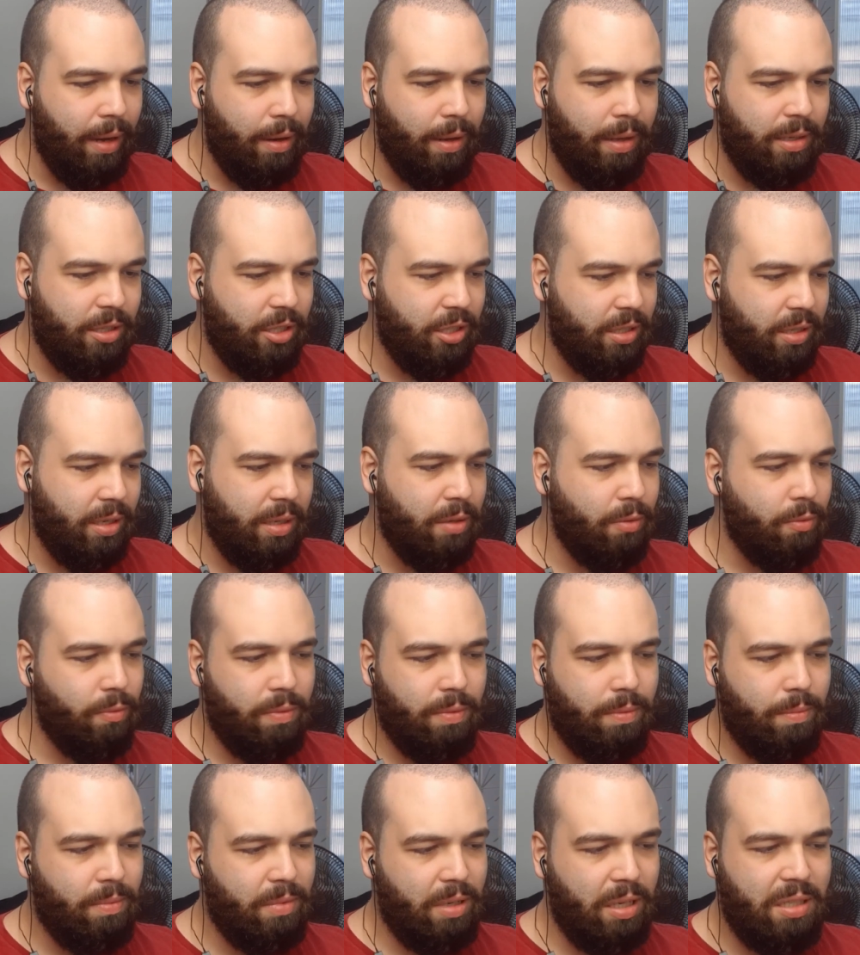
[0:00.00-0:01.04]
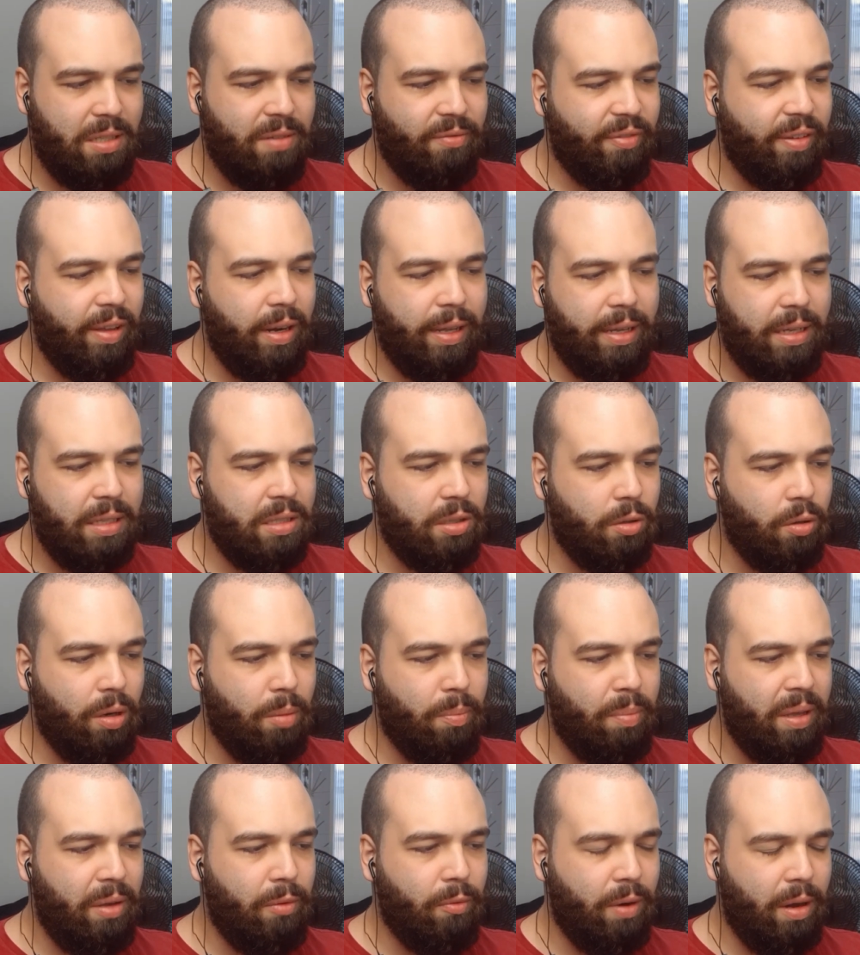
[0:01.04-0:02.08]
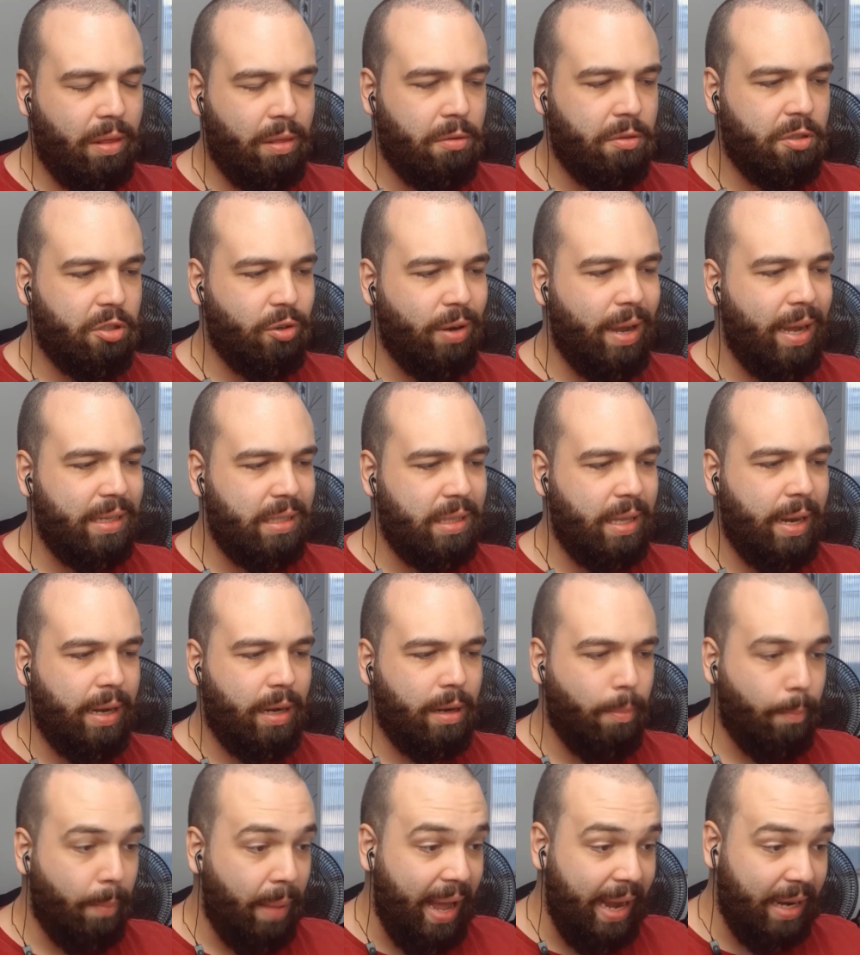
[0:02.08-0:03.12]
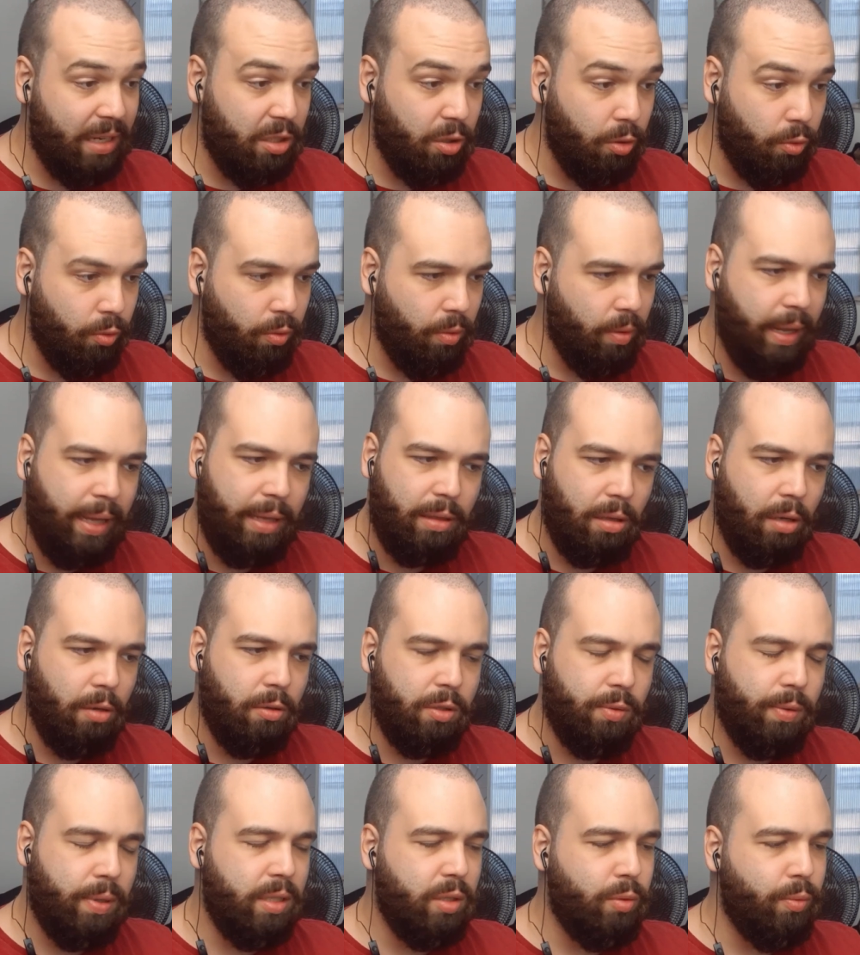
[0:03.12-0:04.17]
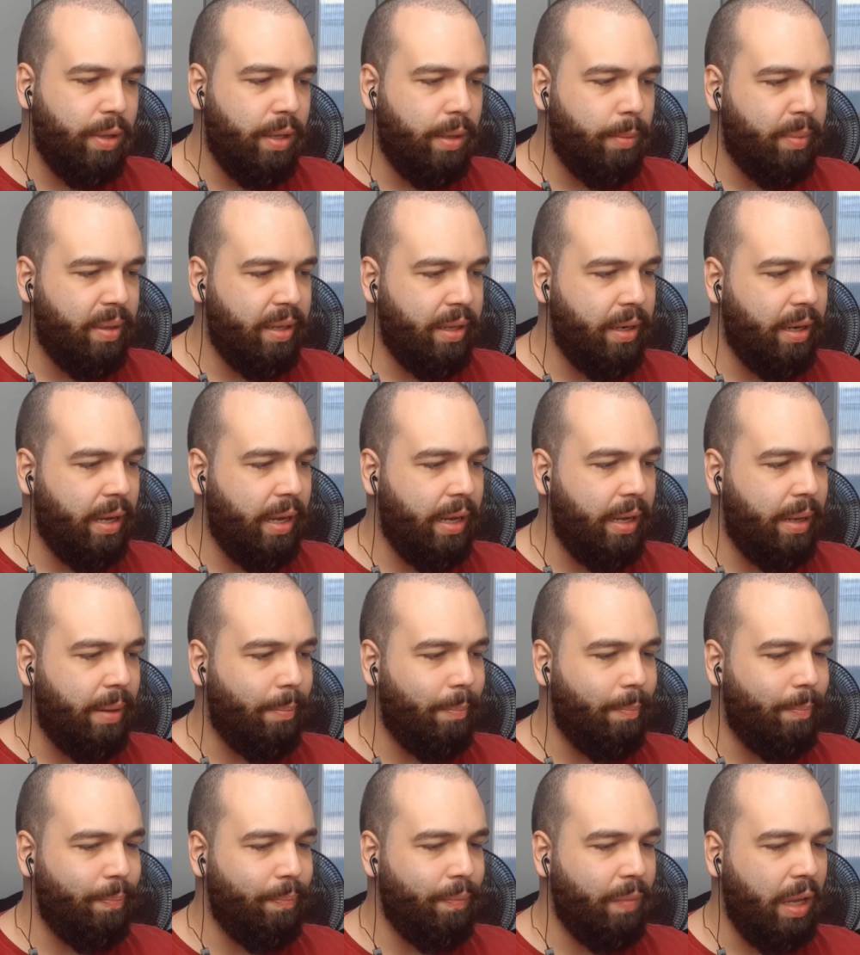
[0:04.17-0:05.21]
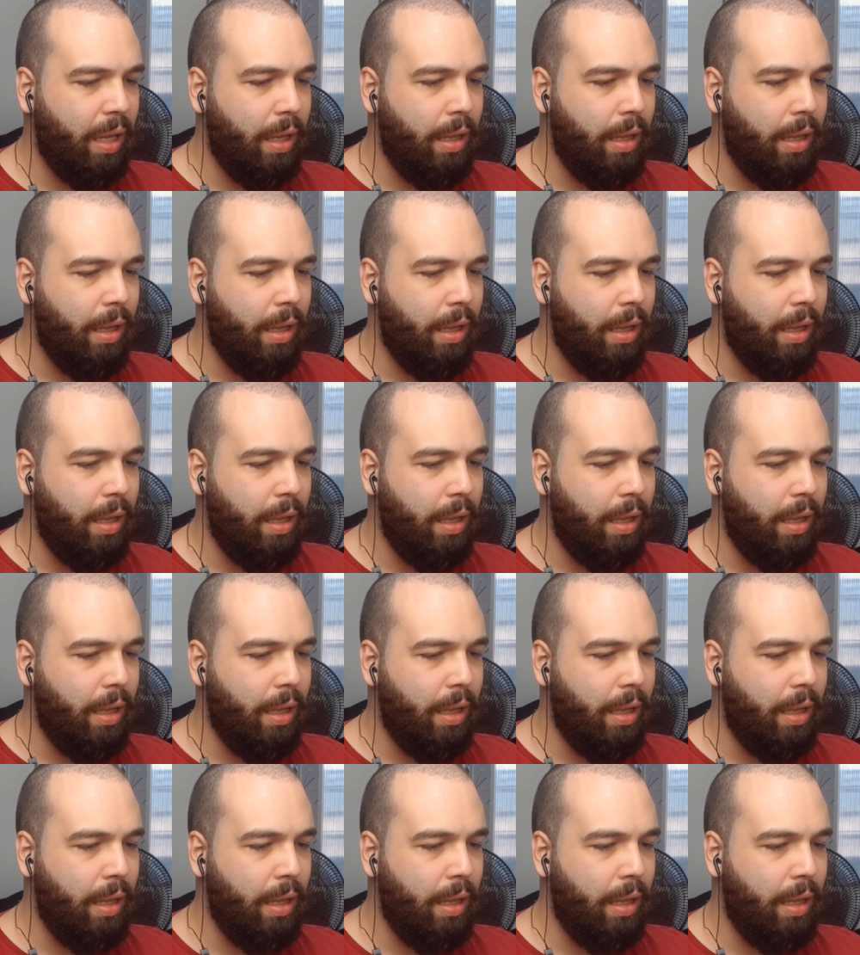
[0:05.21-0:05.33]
It just it doesn't feel like it's going to be one of those tracks that I come back to like those ones will, but um